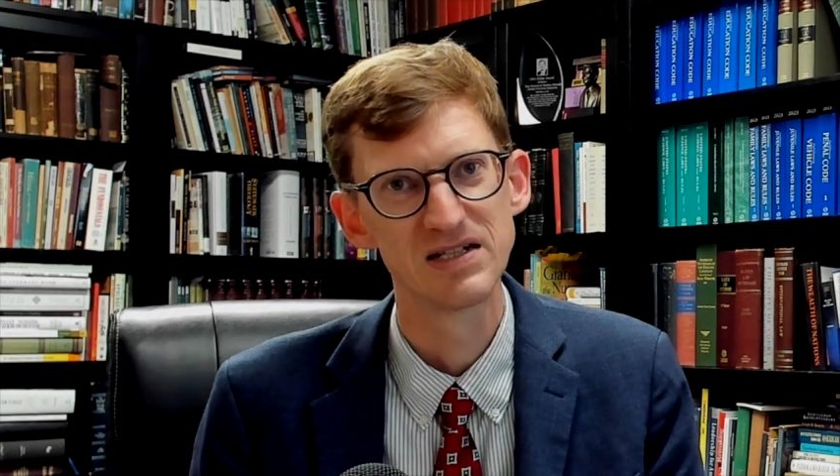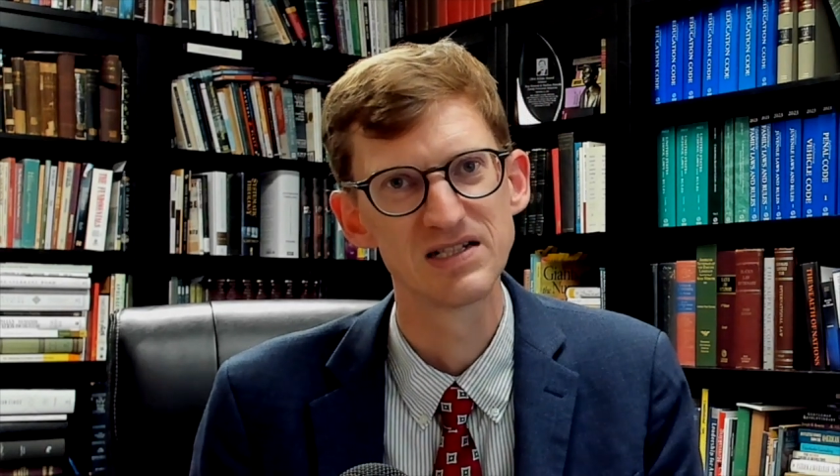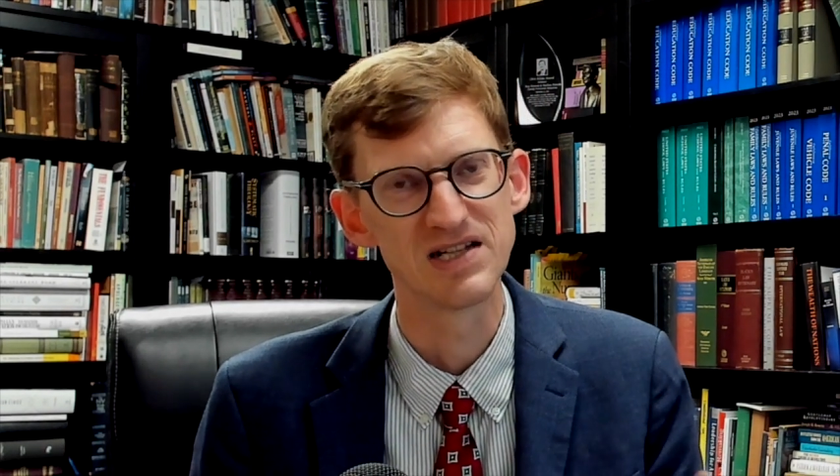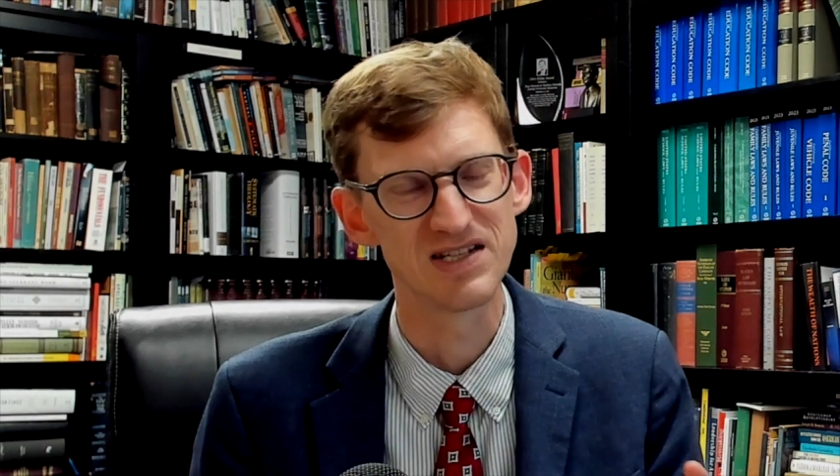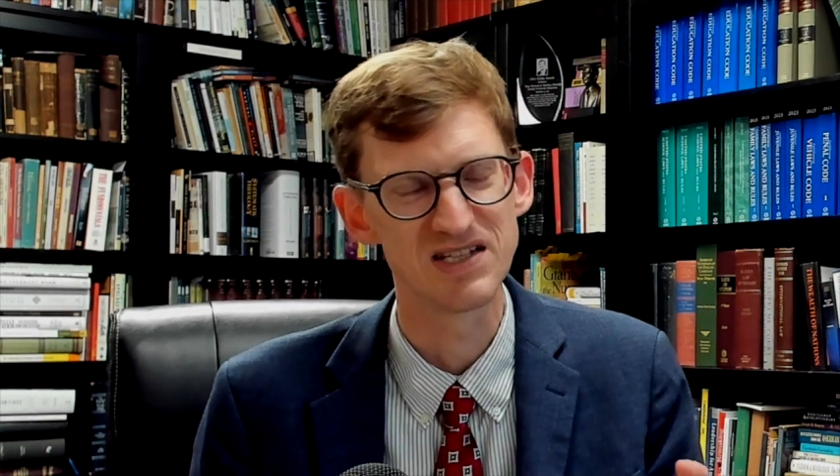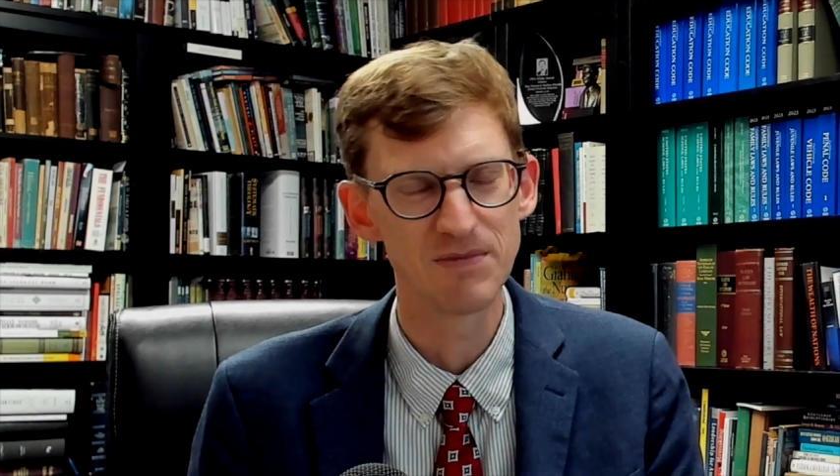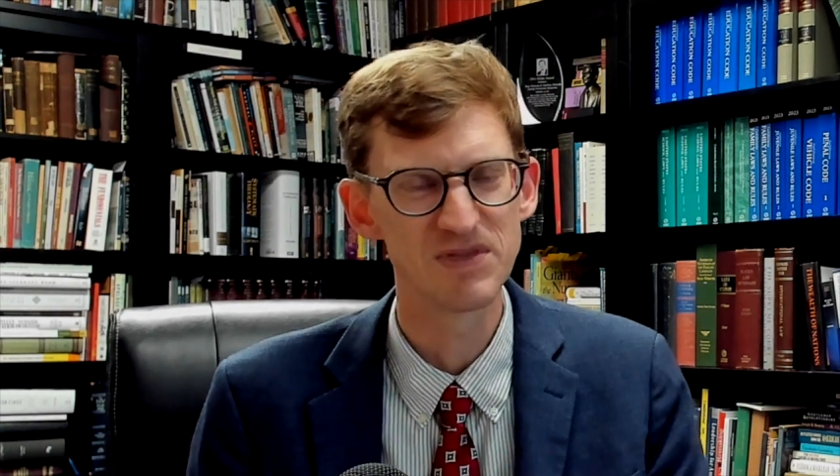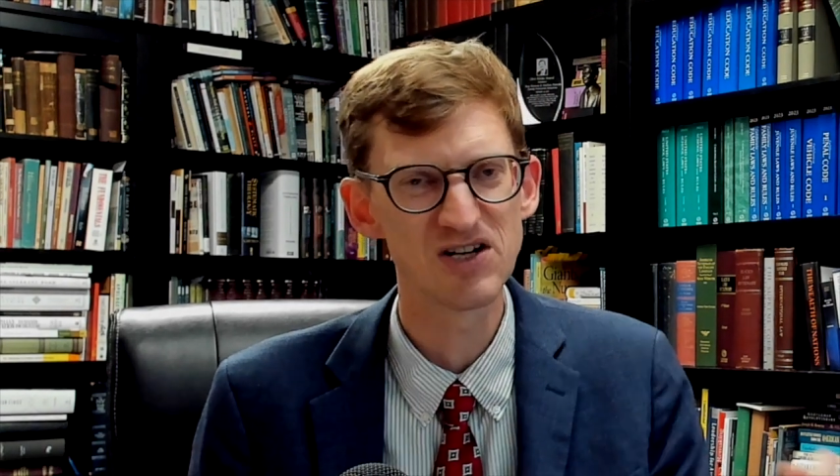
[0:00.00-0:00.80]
to some